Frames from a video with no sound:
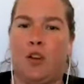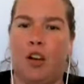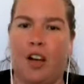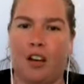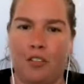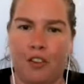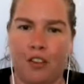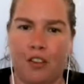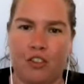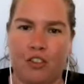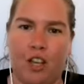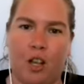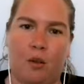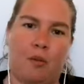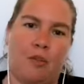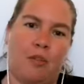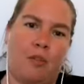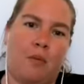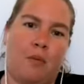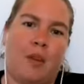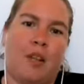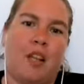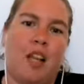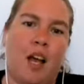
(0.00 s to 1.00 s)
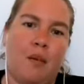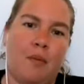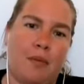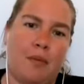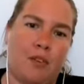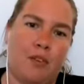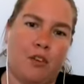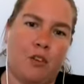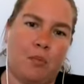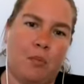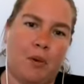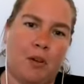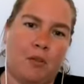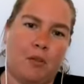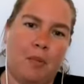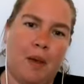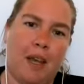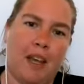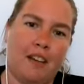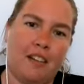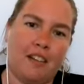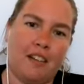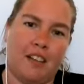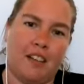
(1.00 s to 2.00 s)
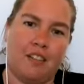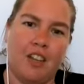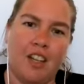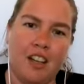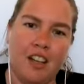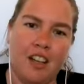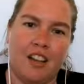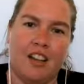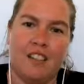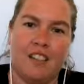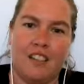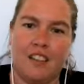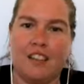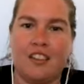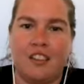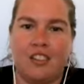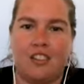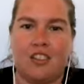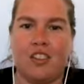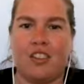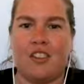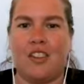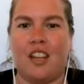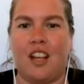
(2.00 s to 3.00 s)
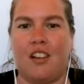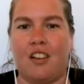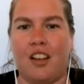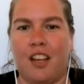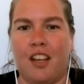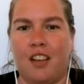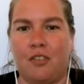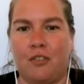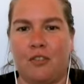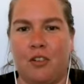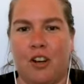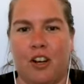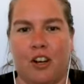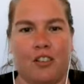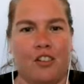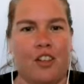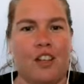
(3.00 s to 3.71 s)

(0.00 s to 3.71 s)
off his shell. But from the lobster's perspective, this is just how life works.